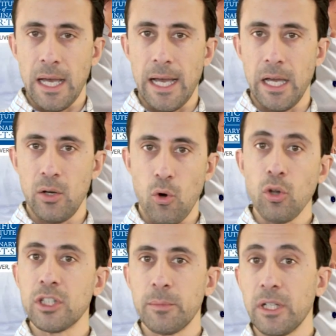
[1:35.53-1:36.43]
And
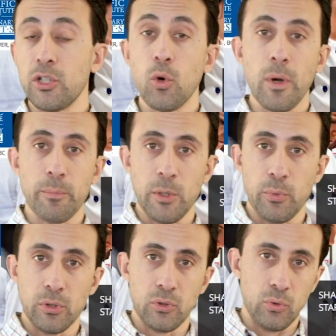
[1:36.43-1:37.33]
ultimately, you want
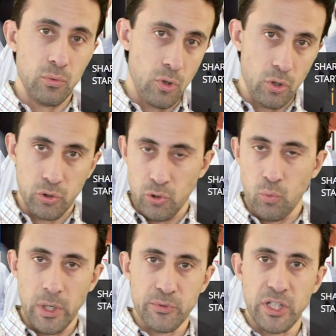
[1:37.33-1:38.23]
people to go to your
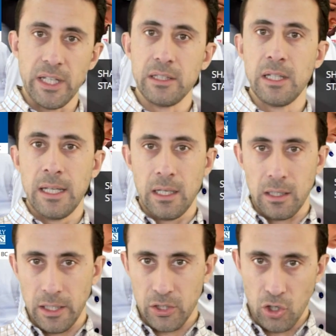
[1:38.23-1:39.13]
website,
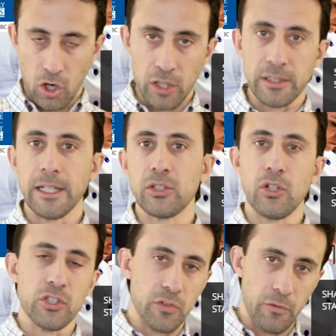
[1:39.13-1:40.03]
click on contact
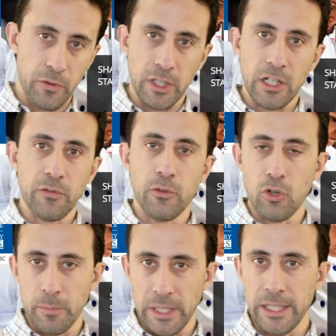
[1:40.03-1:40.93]
us, fill out a
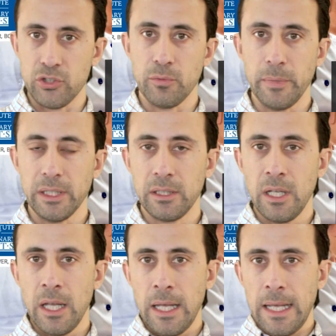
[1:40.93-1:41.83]
form, and hit submit.
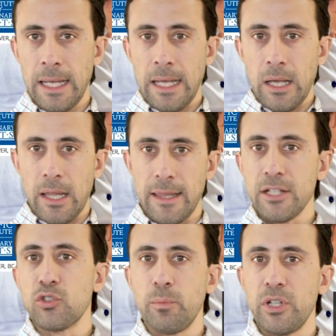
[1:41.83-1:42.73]

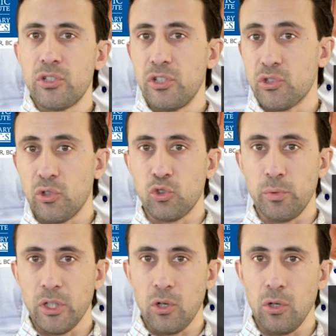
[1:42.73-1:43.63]
That submission is going to
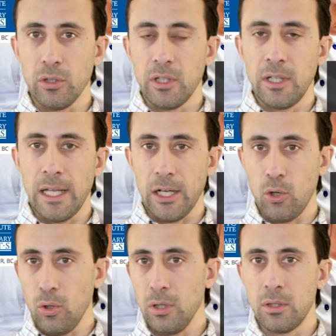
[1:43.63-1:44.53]
be called a
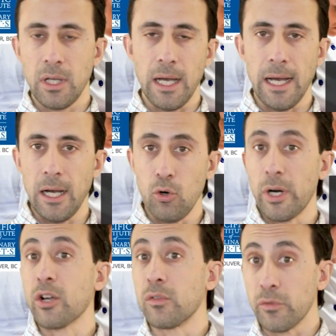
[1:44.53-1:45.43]
goal or
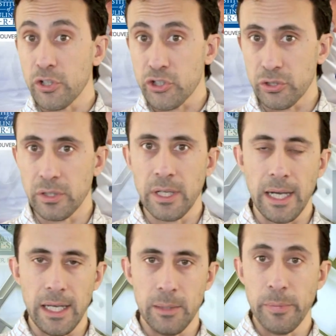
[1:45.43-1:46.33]
a conversion
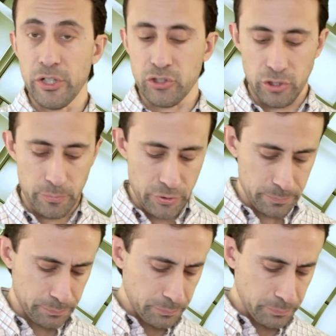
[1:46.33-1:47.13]
in better terms.